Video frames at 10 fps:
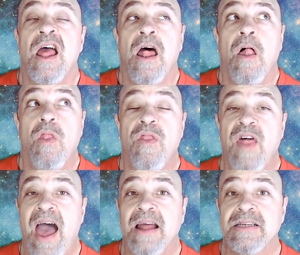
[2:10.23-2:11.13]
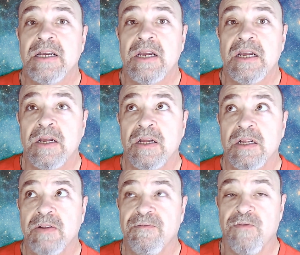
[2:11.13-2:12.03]
that
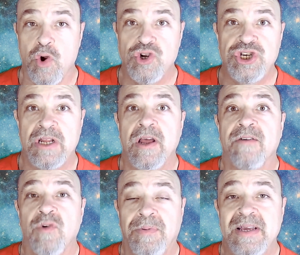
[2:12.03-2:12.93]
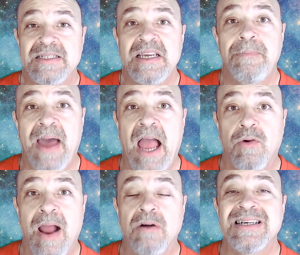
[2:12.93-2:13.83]
version of replacing a
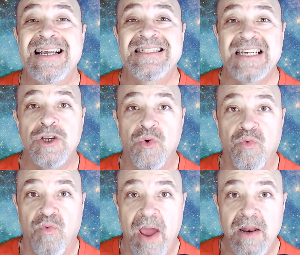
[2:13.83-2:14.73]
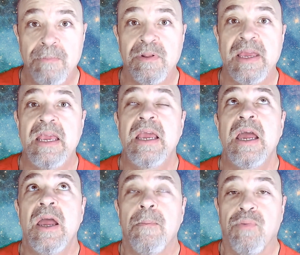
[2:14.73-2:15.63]
background is incredibly
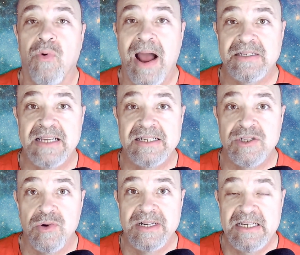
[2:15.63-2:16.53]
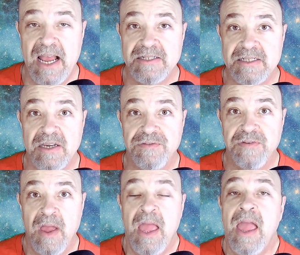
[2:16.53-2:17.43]
processor intensive.
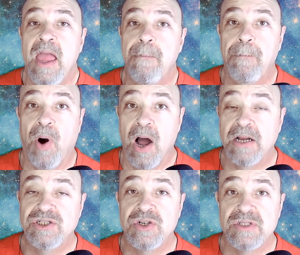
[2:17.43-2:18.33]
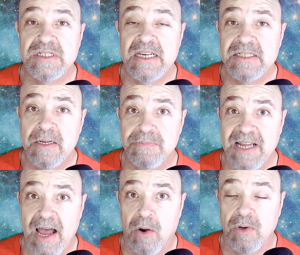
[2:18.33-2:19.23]
It bogs your system
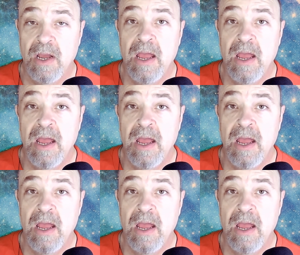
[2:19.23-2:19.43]
down,